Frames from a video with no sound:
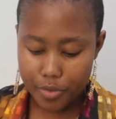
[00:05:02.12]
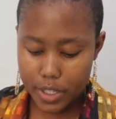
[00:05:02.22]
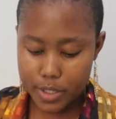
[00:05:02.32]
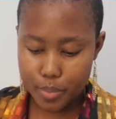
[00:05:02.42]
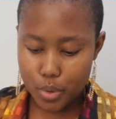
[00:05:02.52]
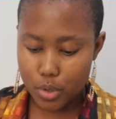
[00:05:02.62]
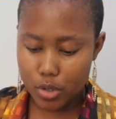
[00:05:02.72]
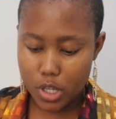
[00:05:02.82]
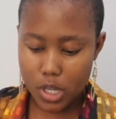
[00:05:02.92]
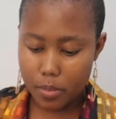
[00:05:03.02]

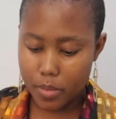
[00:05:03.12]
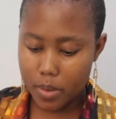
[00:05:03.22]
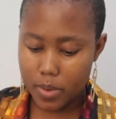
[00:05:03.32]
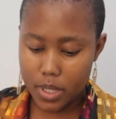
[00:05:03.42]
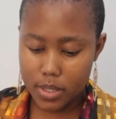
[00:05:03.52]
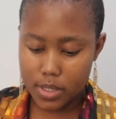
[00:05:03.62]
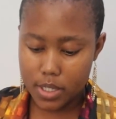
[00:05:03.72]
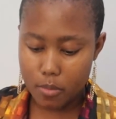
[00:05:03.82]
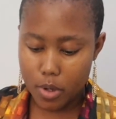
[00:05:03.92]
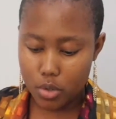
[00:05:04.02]
Facebook, maybe this is
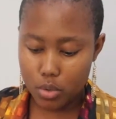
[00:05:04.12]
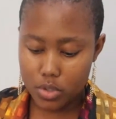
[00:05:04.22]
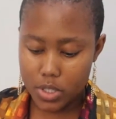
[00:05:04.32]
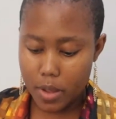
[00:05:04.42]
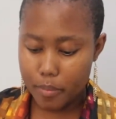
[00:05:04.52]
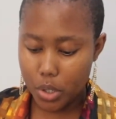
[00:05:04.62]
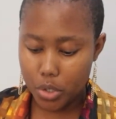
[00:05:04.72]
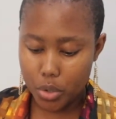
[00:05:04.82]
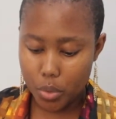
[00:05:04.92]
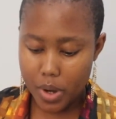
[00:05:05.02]
someone whose number
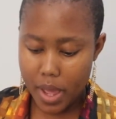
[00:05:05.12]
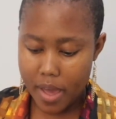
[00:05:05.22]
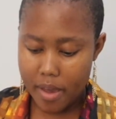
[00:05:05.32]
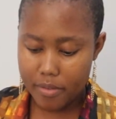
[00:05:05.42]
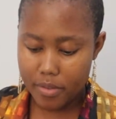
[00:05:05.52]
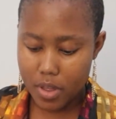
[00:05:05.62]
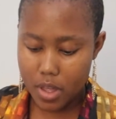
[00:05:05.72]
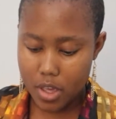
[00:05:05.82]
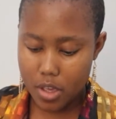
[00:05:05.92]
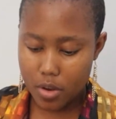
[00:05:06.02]
you don't have,
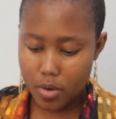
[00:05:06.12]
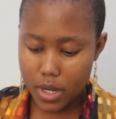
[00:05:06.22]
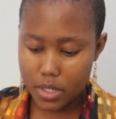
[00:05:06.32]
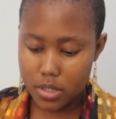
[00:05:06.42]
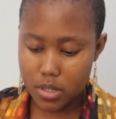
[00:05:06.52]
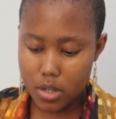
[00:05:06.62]
right?